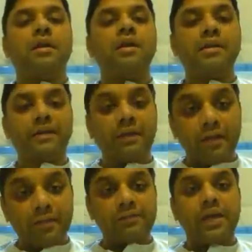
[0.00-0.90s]
and
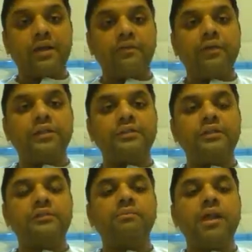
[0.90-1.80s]
conducted the
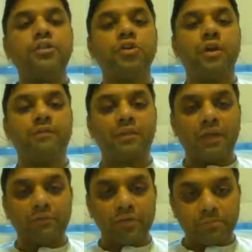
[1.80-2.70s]
sacrifices, made sure
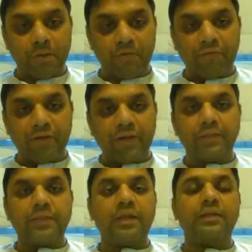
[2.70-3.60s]
everything was
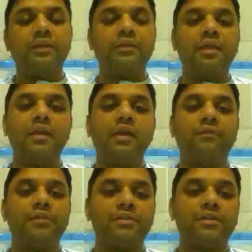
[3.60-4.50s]
perfect, and
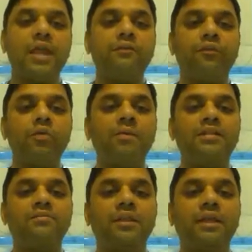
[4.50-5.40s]
then after staying
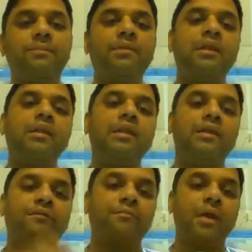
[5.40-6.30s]
few months with them, then
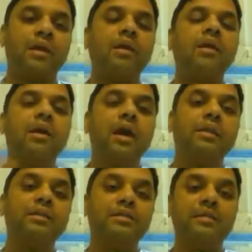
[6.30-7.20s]
he left back.
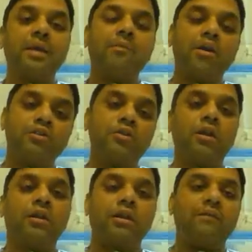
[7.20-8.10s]
And this time
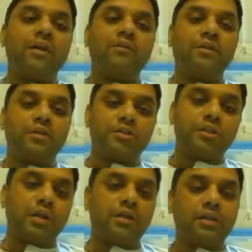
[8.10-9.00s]
Arjuna traveled with
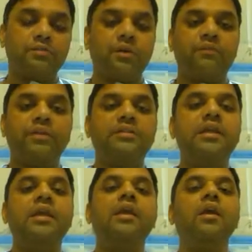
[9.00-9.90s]
Krishna. That's what
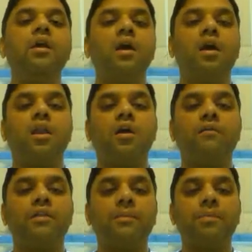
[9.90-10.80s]
we see,
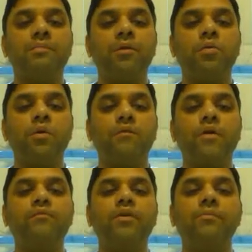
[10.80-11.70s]
along with the people
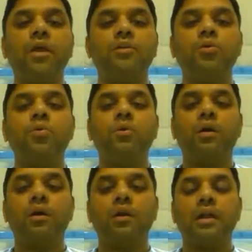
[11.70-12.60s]
who have come from
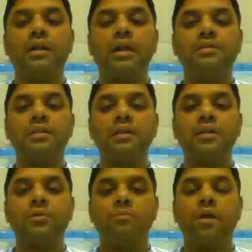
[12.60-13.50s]
Yadu
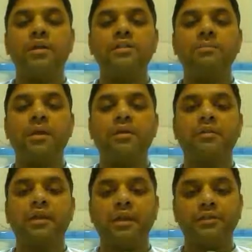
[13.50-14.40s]
dynasty to
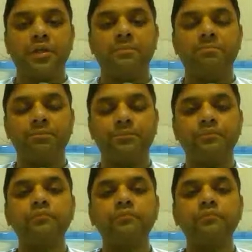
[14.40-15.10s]
participate in the yajna.